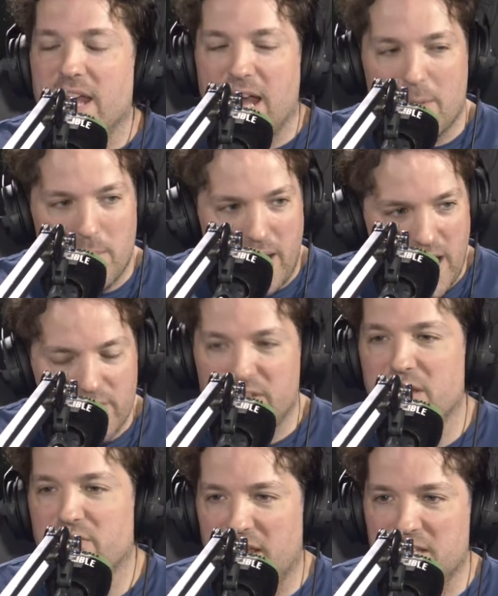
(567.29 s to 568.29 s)
um,
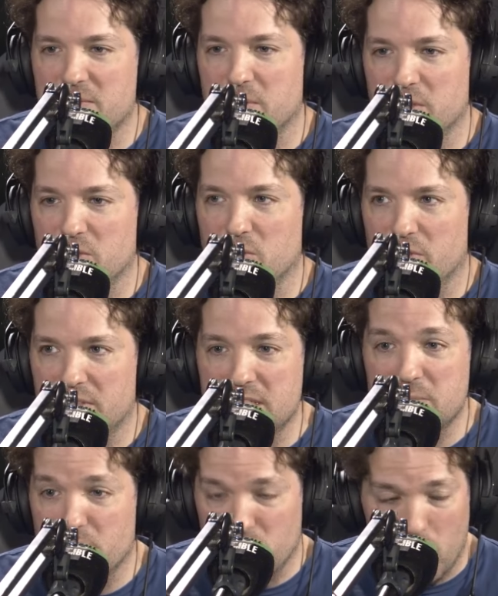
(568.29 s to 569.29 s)
heavy investment and all the rest
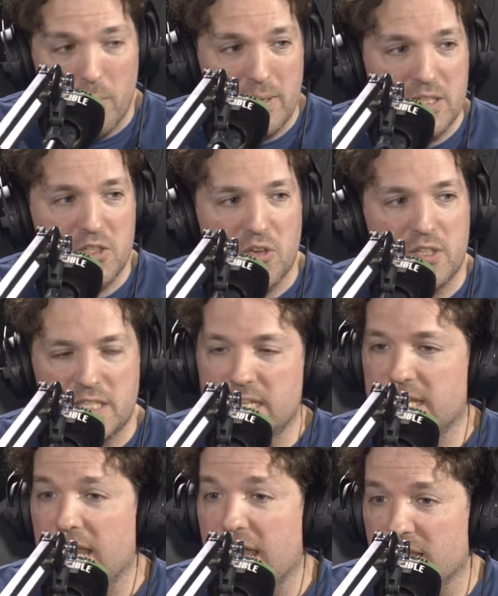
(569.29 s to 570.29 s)
it's probably as good as
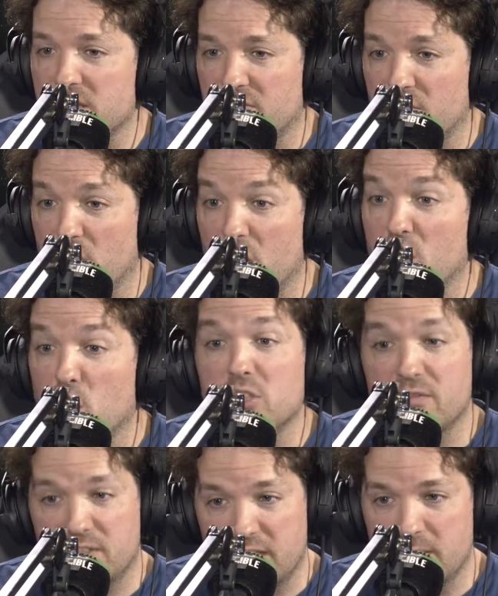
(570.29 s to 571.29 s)
it gets for a lot
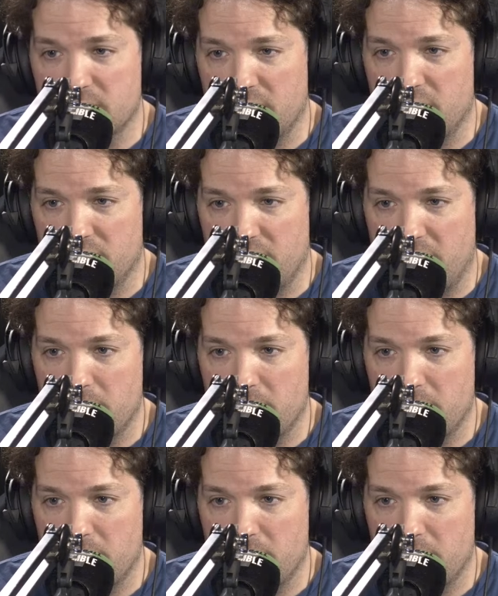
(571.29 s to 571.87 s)
of teams out there